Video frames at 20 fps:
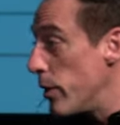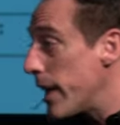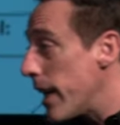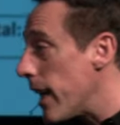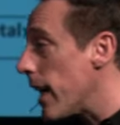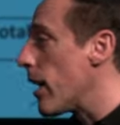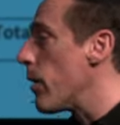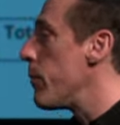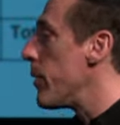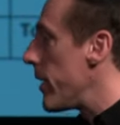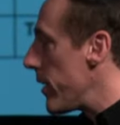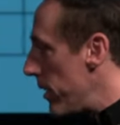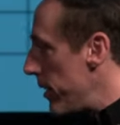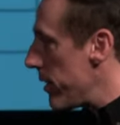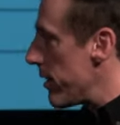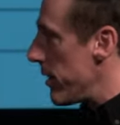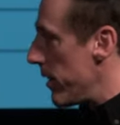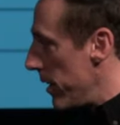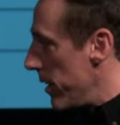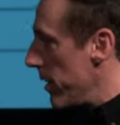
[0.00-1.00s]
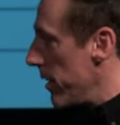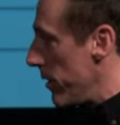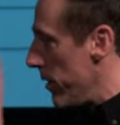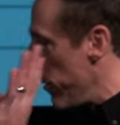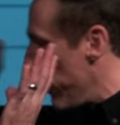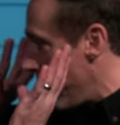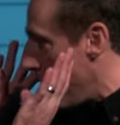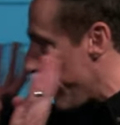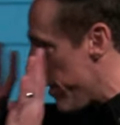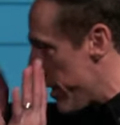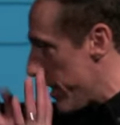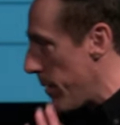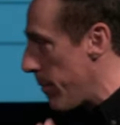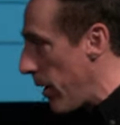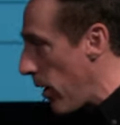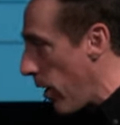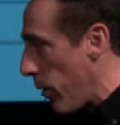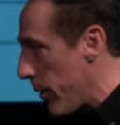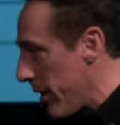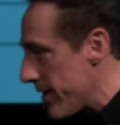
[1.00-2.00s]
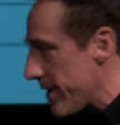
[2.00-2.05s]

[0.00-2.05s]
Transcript: care, but you understand my heart when